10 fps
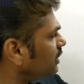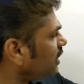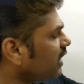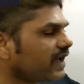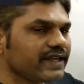
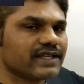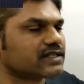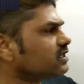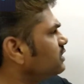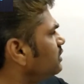
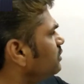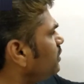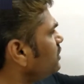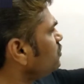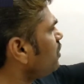highest,
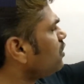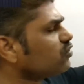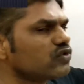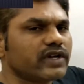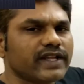but you have
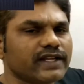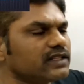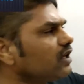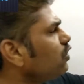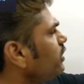to take
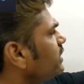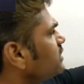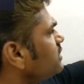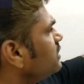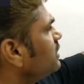the
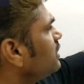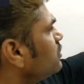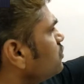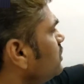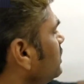lowest.
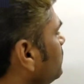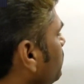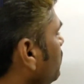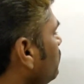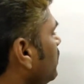So 3
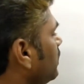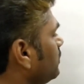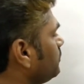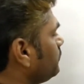power 1.